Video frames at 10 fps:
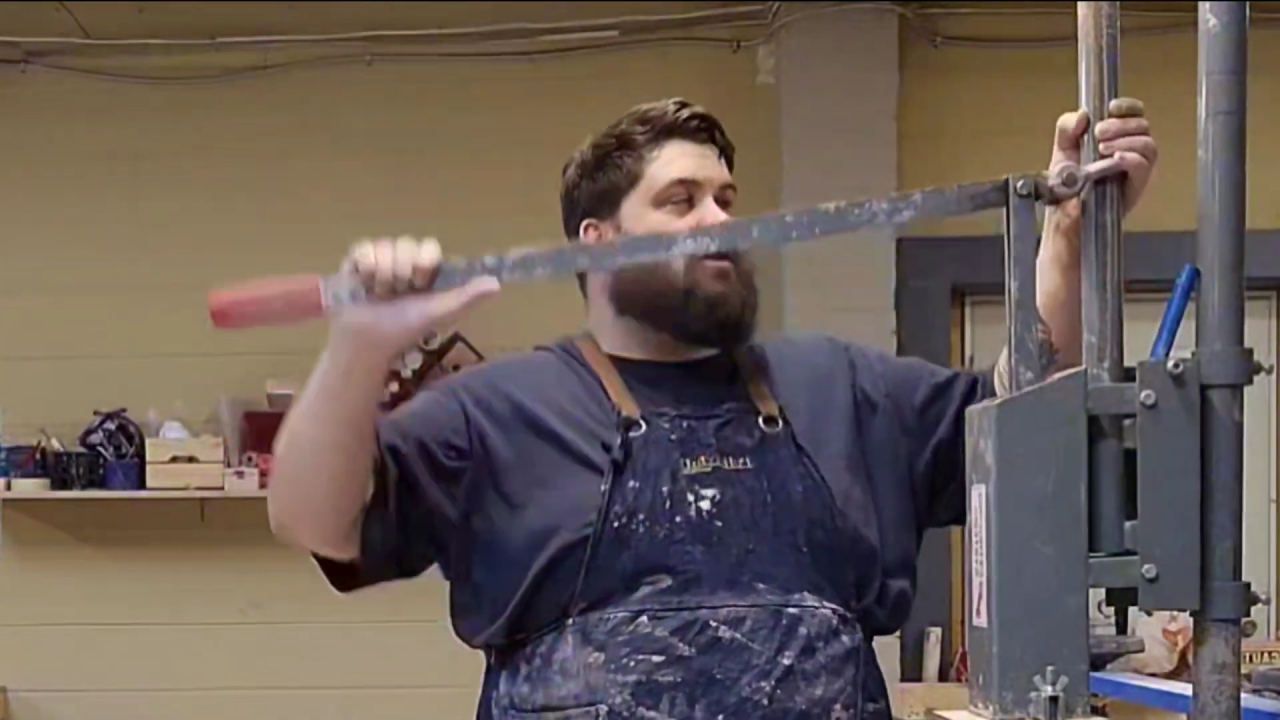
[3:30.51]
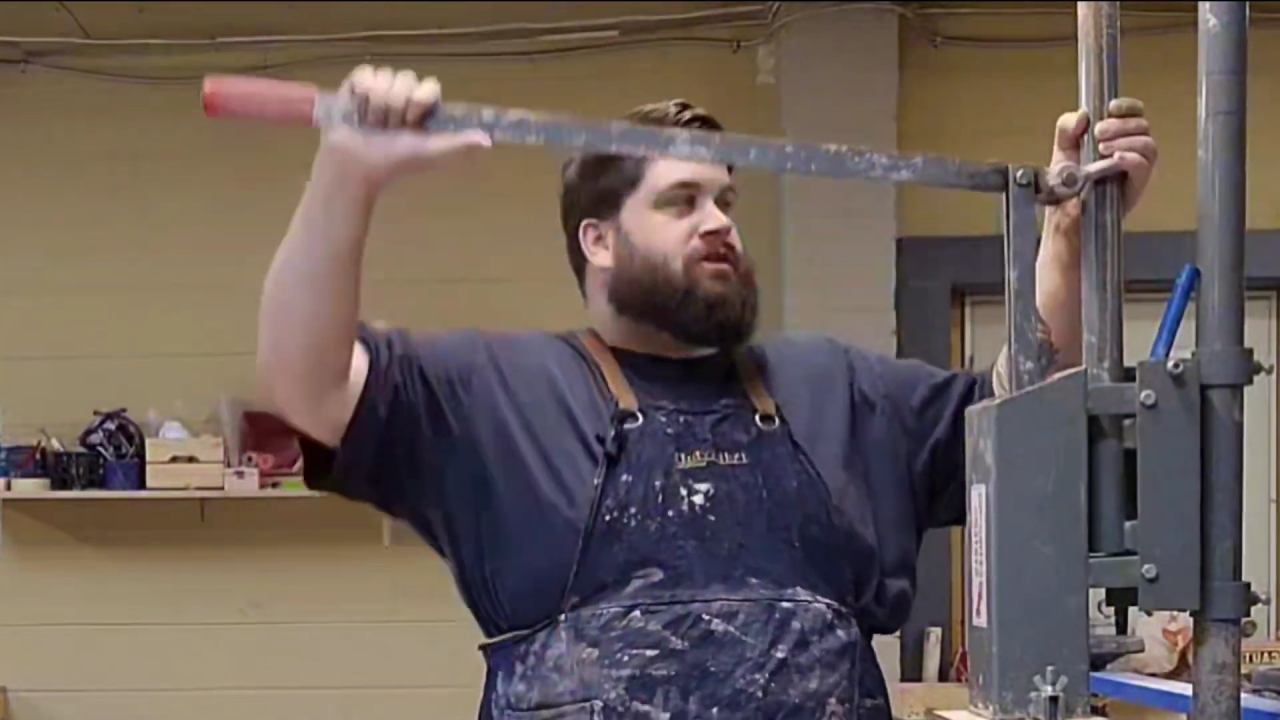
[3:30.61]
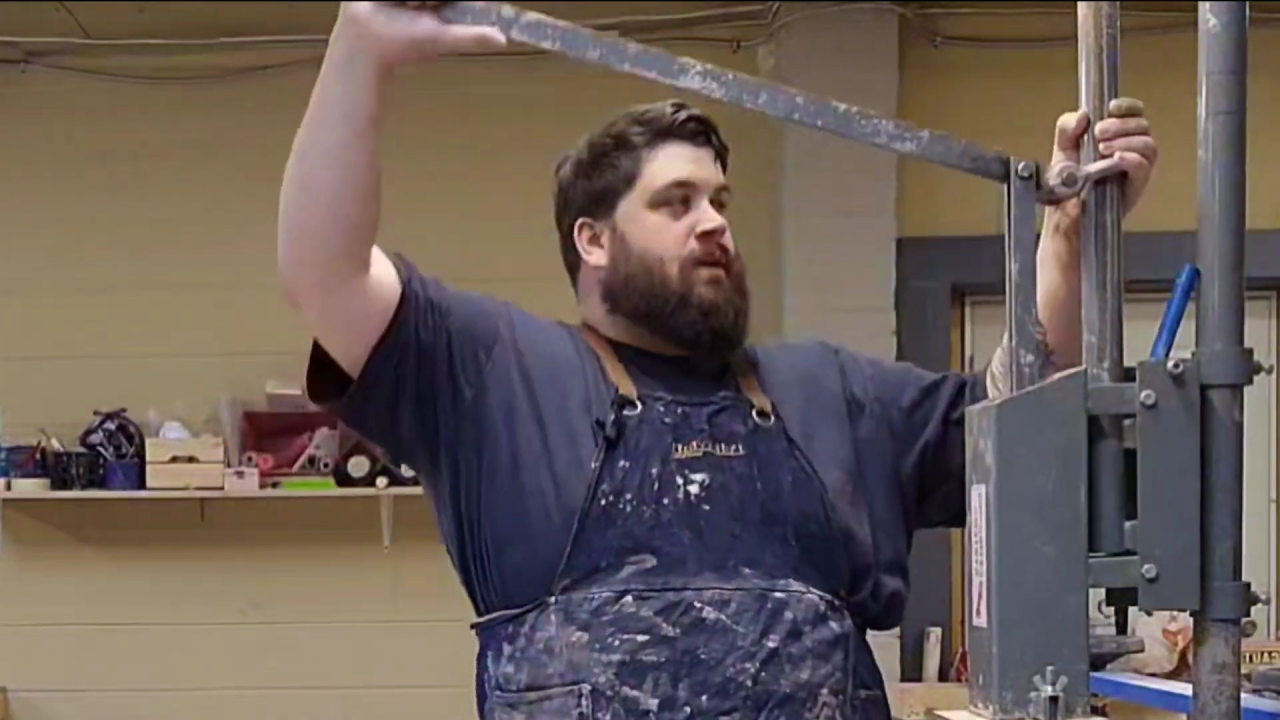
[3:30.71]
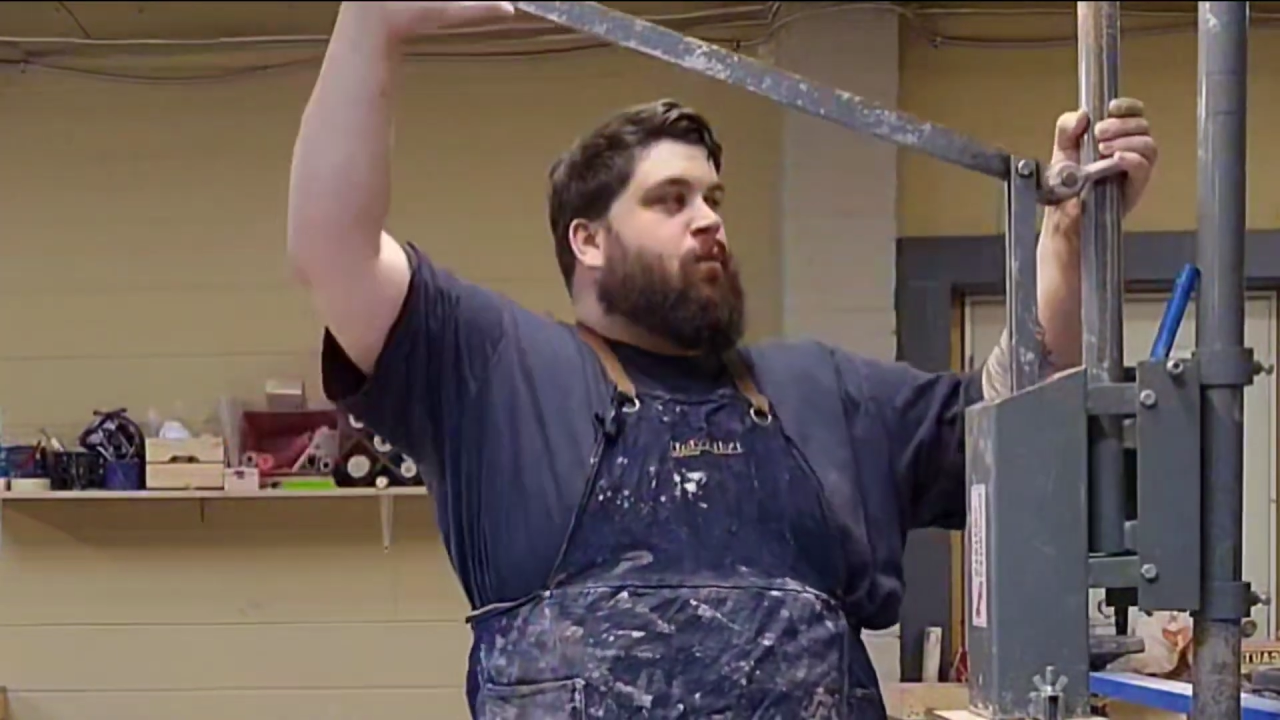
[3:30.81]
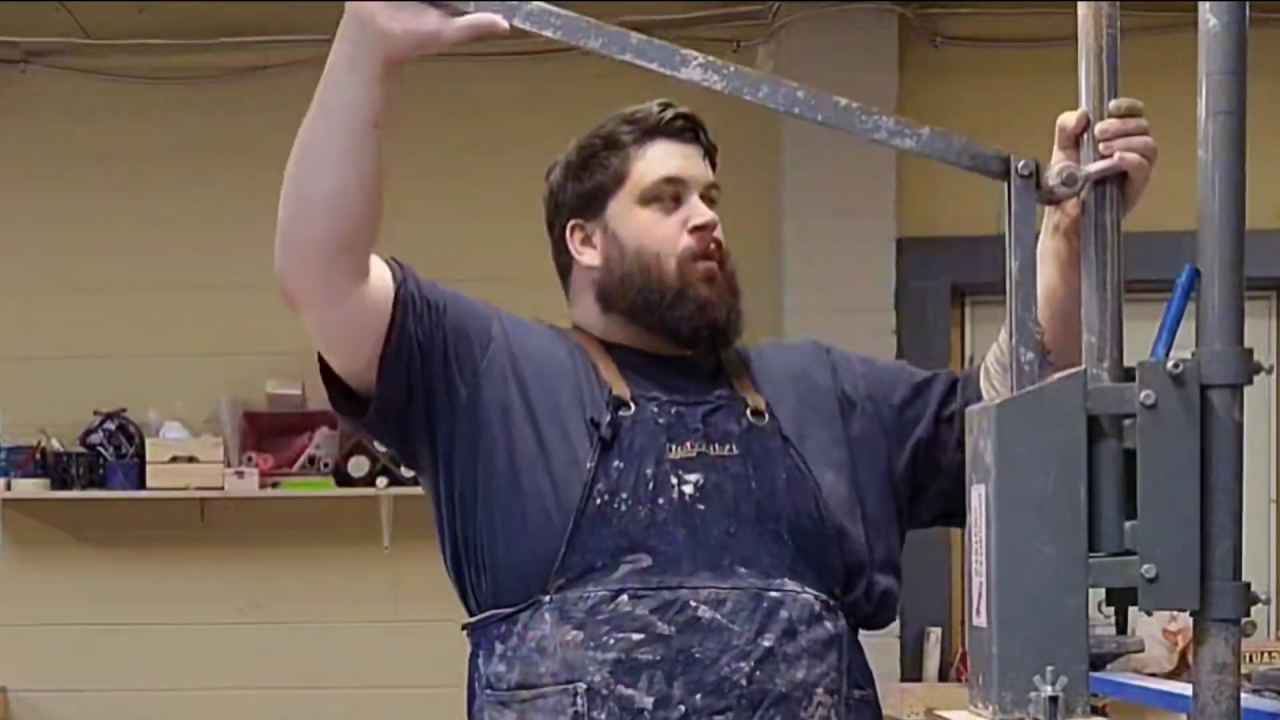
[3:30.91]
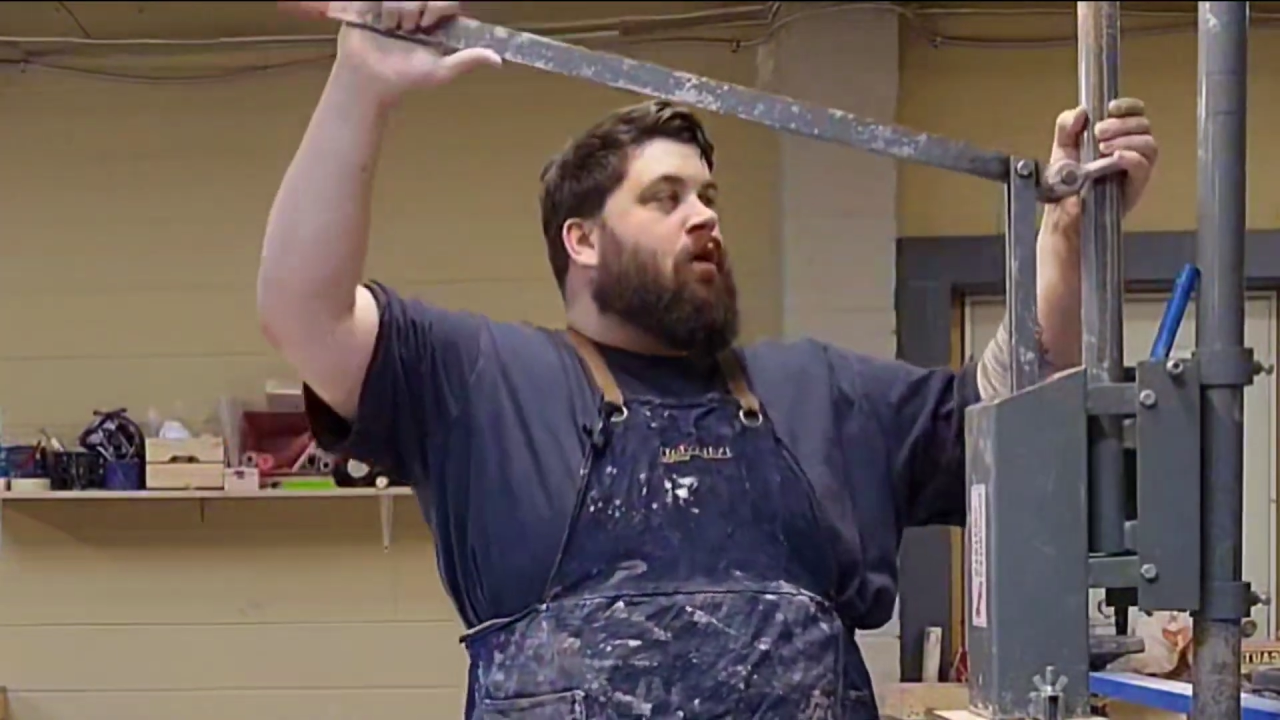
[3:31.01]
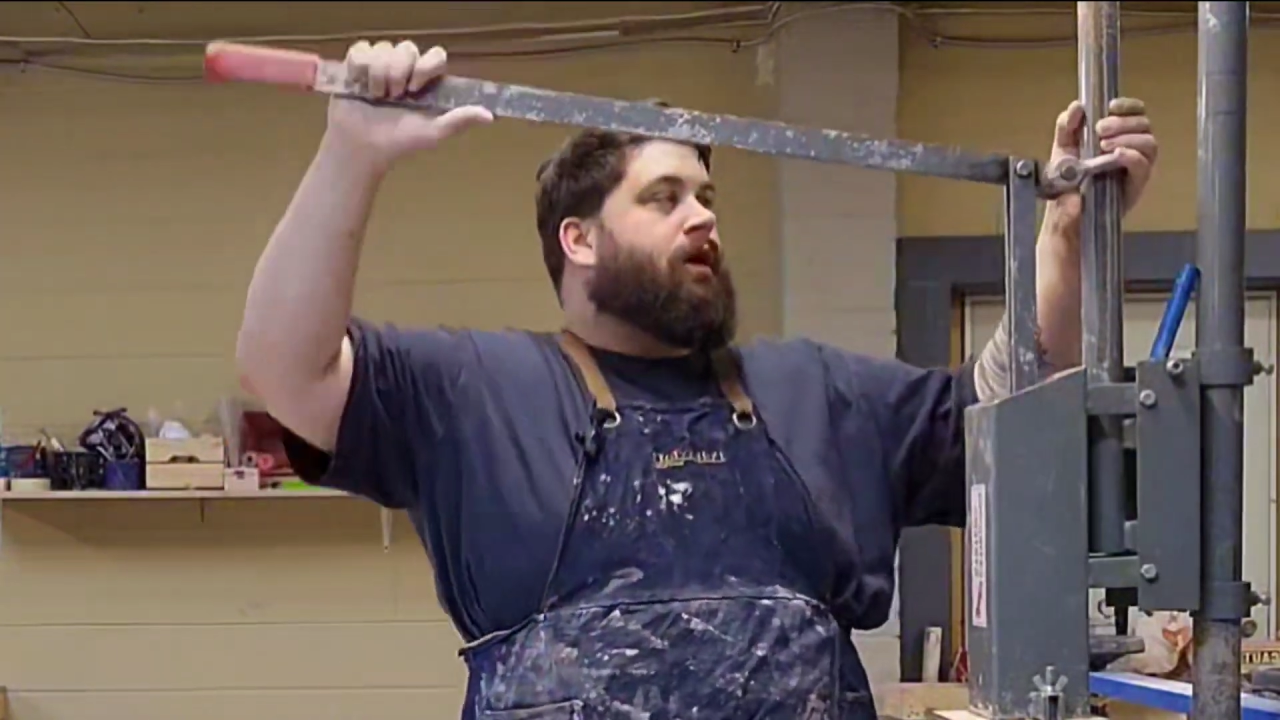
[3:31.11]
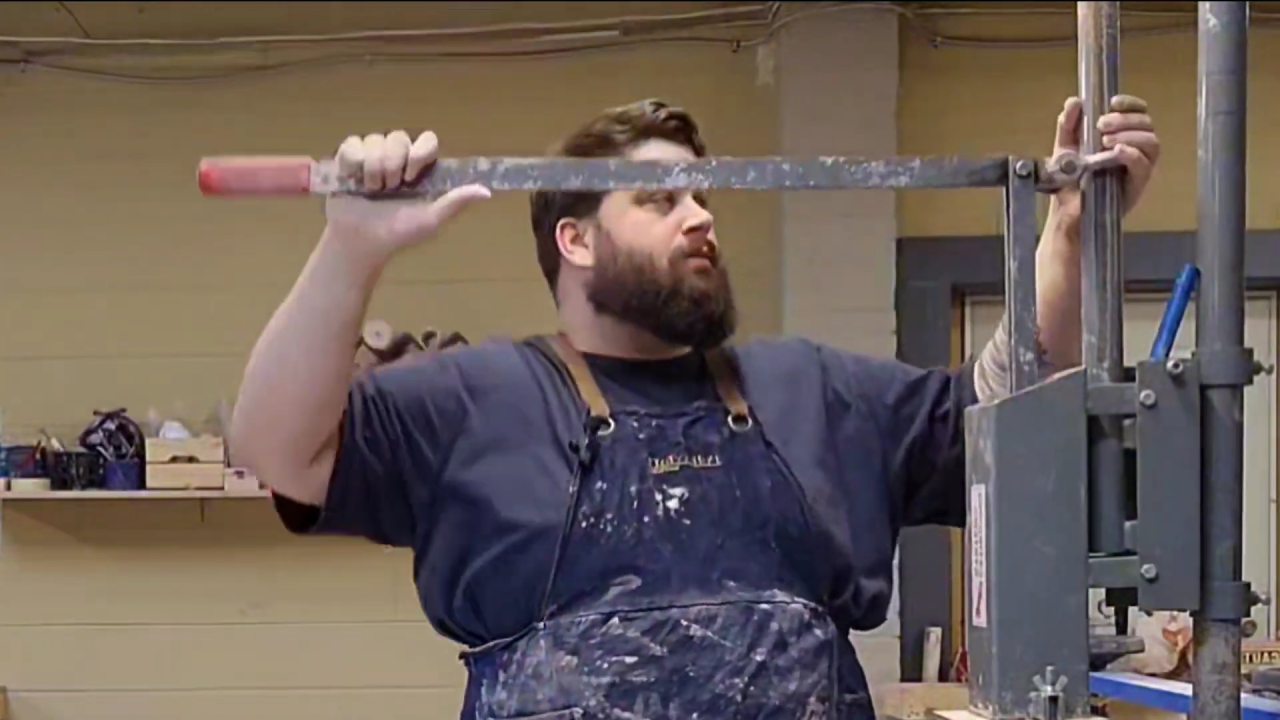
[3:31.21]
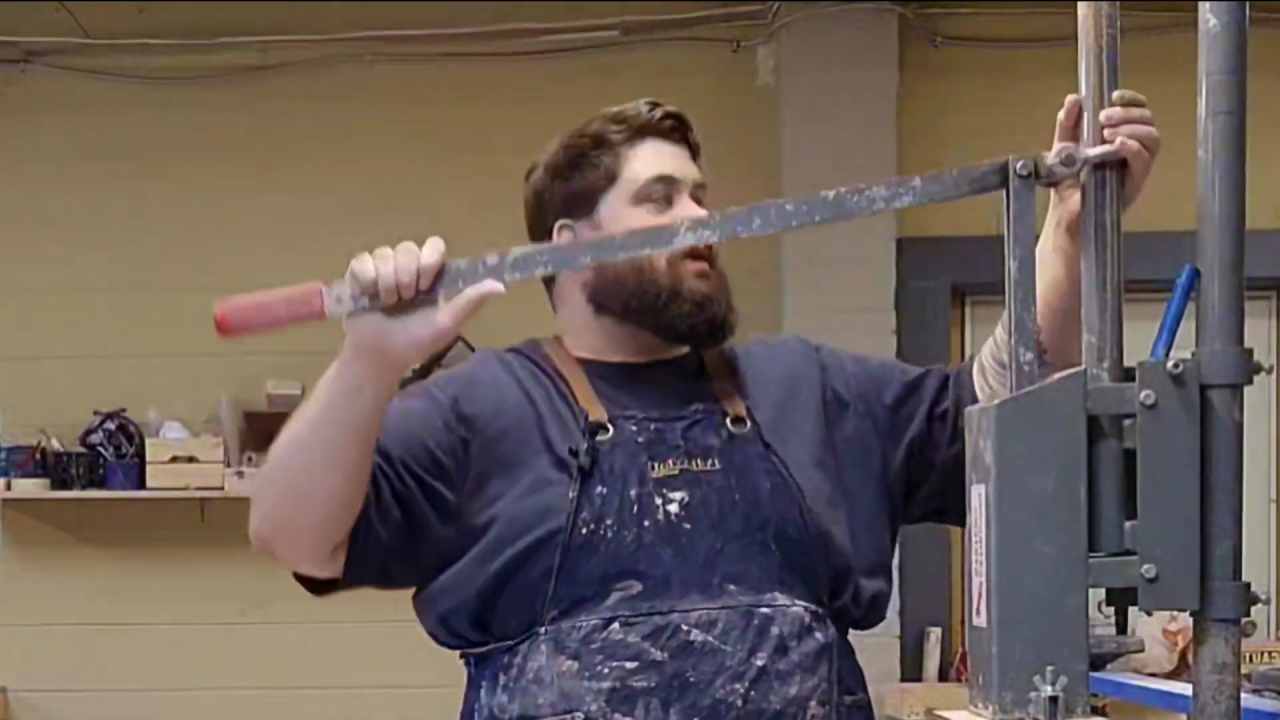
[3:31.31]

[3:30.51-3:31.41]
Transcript: time and walk it.